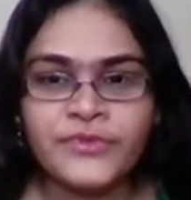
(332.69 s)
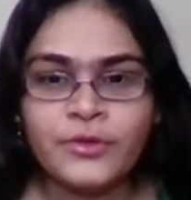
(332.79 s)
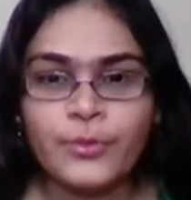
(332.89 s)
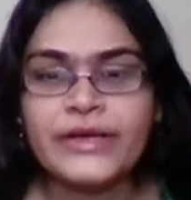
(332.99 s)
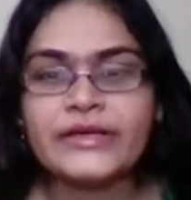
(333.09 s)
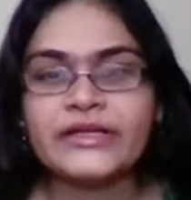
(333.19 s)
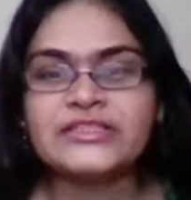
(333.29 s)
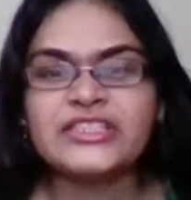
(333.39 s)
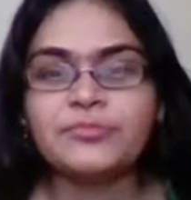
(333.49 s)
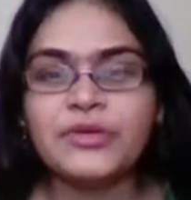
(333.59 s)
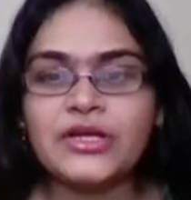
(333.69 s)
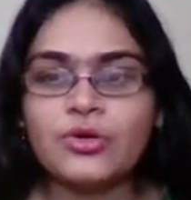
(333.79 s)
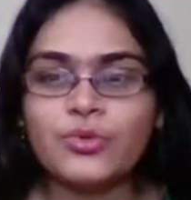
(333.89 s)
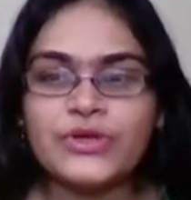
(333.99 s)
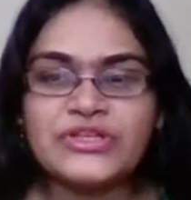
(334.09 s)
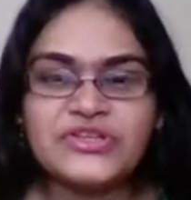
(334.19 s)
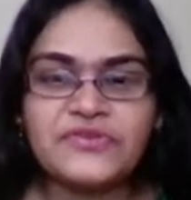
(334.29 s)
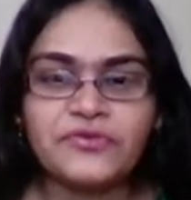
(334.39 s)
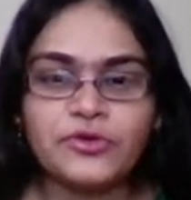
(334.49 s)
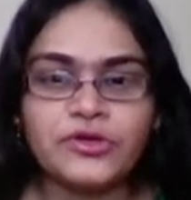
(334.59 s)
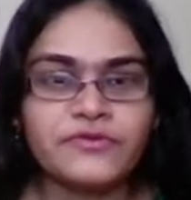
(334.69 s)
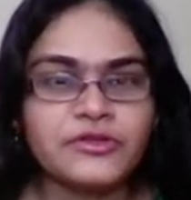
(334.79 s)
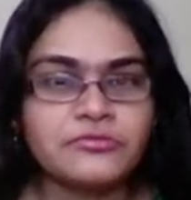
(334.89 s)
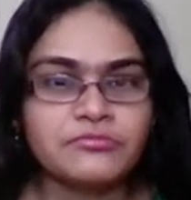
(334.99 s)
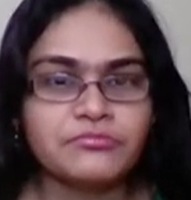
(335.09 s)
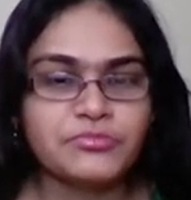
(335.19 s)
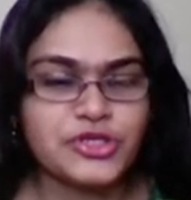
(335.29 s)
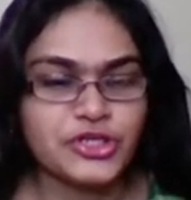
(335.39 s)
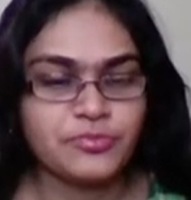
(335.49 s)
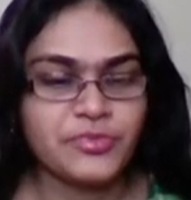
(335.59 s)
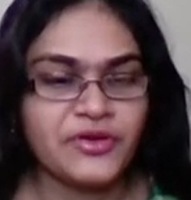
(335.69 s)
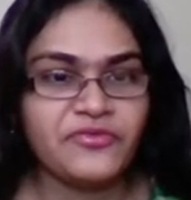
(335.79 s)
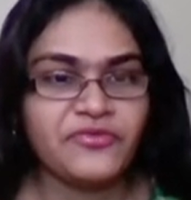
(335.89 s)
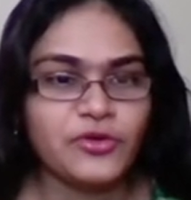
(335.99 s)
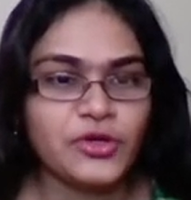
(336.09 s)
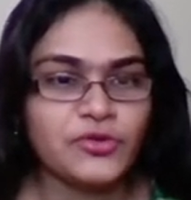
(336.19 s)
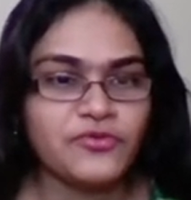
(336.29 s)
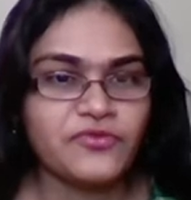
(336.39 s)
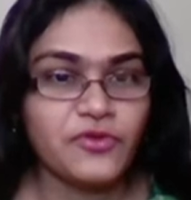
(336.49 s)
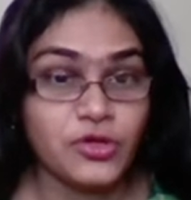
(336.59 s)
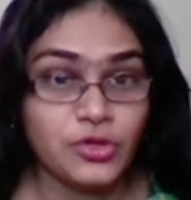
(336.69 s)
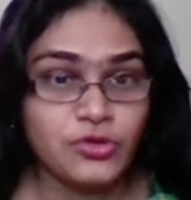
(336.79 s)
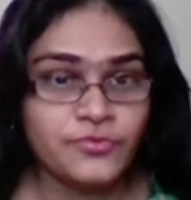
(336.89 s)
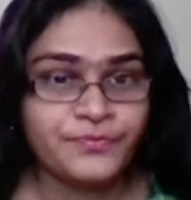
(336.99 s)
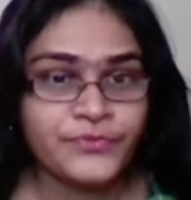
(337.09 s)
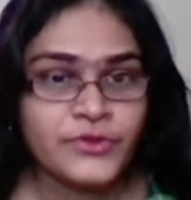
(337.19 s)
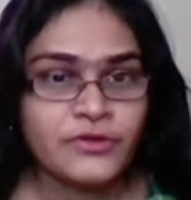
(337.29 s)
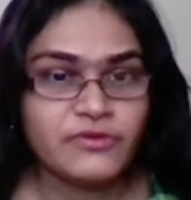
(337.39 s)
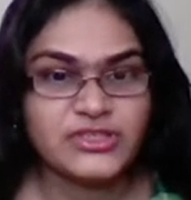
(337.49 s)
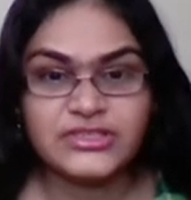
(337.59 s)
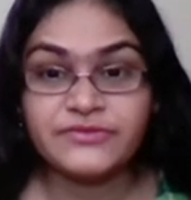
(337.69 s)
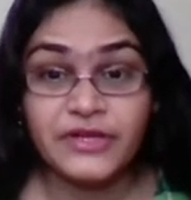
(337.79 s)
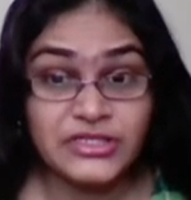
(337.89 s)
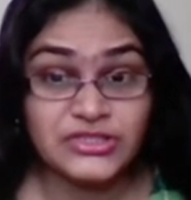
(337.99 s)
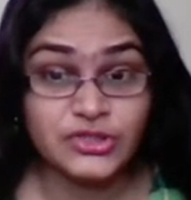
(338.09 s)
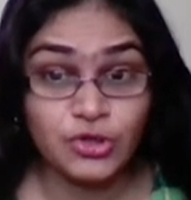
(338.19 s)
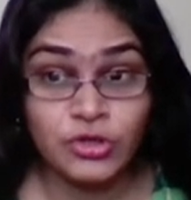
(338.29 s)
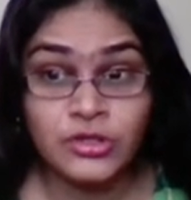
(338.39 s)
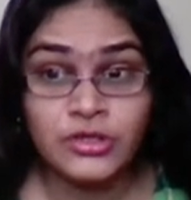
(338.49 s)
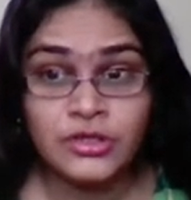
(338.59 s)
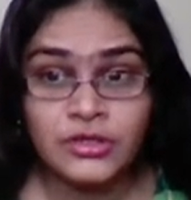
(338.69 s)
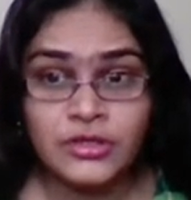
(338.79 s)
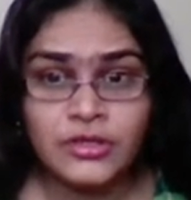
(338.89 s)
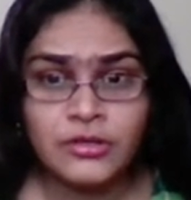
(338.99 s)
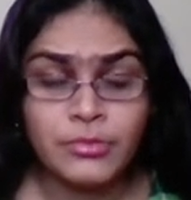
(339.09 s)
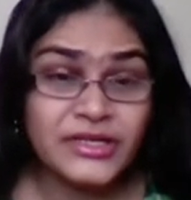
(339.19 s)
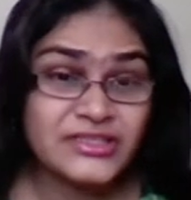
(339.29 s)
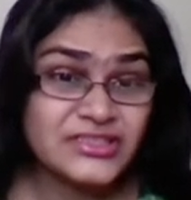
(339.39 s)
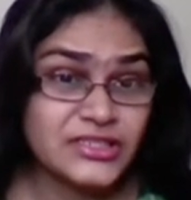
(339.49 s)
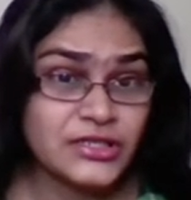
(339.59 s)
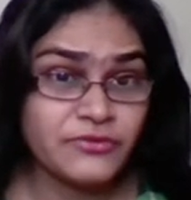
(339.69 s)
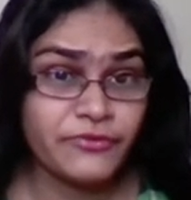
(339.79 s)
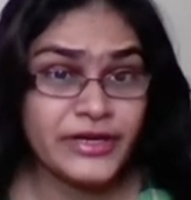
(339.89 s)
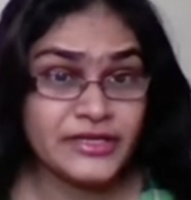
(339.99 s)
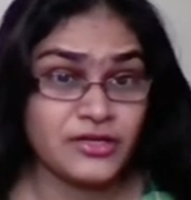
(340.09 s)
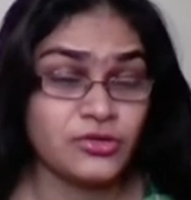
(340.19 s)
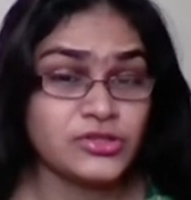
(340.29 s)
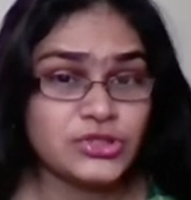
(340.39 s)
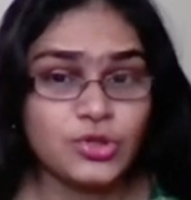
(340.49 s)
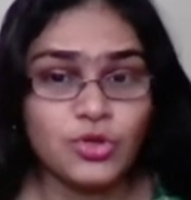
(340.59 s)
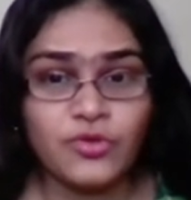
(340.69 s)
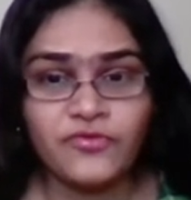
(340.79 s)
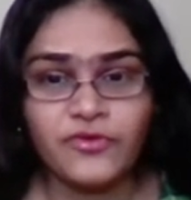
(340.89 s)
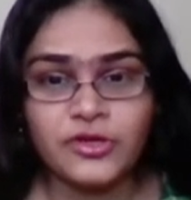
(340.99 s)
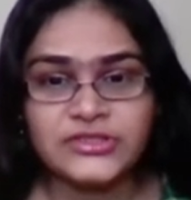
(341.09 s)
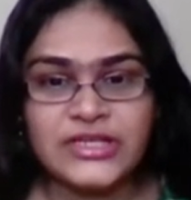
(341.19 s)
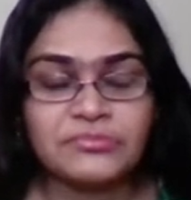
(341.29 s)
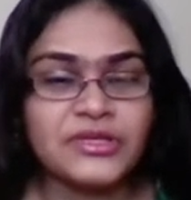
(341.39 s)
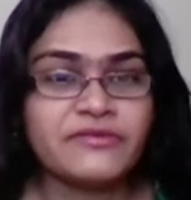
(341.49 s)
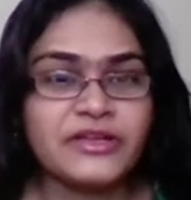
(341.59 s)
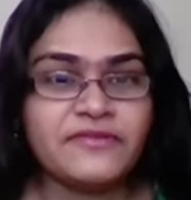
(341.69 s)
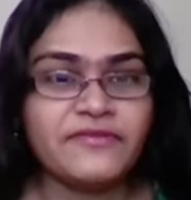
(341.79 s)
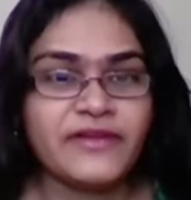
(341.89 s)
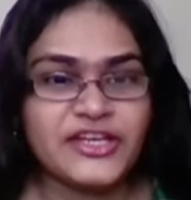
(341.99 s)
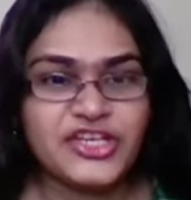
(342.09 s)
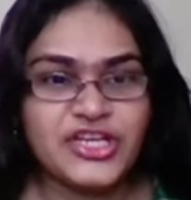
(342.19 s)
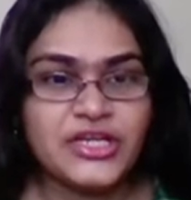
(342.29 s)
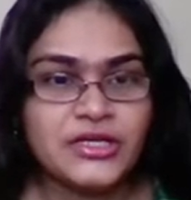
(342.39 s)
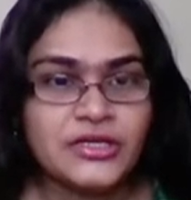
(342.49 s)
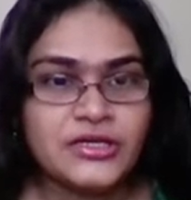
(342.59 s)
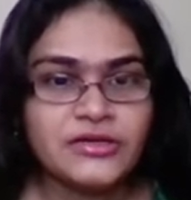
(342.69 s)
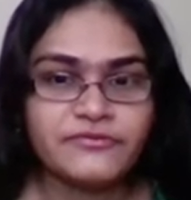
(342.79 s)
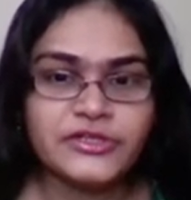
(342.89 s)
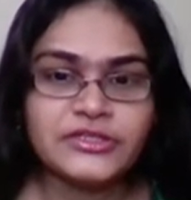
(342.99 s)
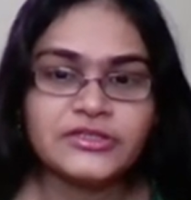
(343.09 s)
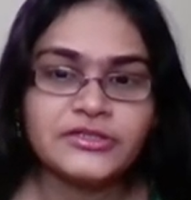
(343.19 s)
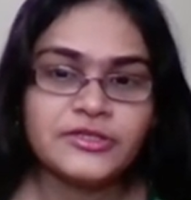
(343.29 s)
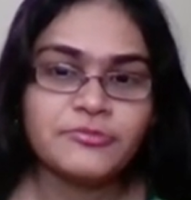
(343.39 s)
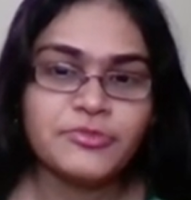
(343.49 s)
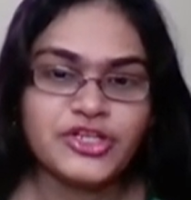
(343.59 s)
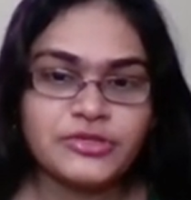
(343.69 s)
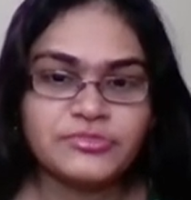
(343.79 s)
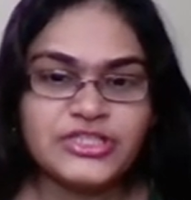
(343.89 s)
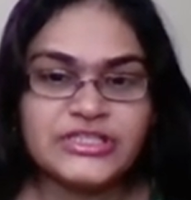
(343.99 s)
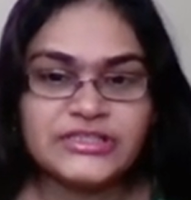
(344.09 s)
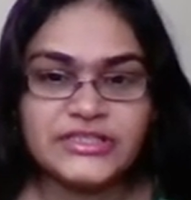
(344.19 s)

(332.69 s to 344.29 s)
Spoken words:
White can simply go queen g4 with bishop f4 to follow, which is very strong. But instead, white can also go for something very flashy with bishop g6.